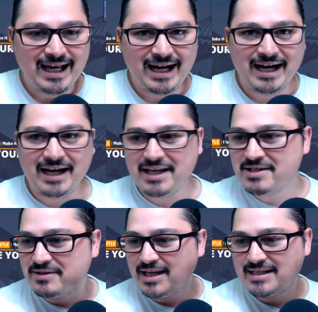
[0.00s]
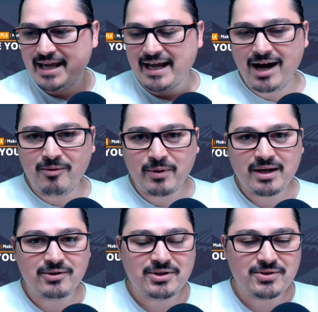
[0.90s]
Uh, in today's hangout, we're
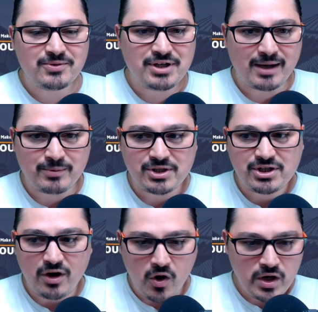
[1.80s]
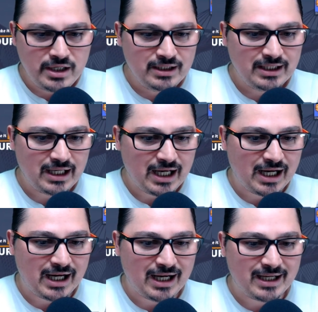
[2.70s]
going to chat with Shaun
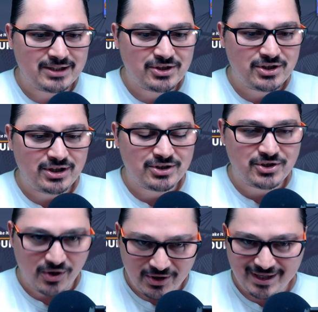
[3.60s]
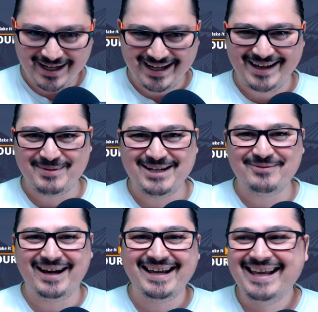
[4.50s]
uh, Shaun, I
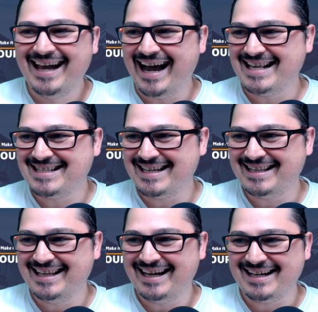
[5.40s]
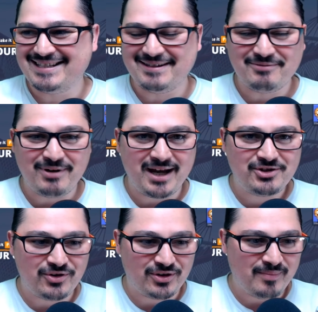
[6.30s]
believe I I said uh, I said it right.
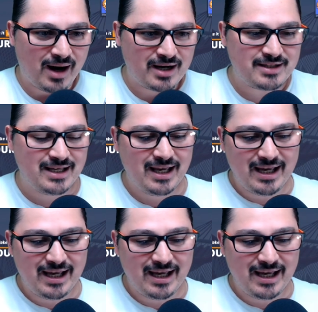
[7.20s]
Shaun Mars.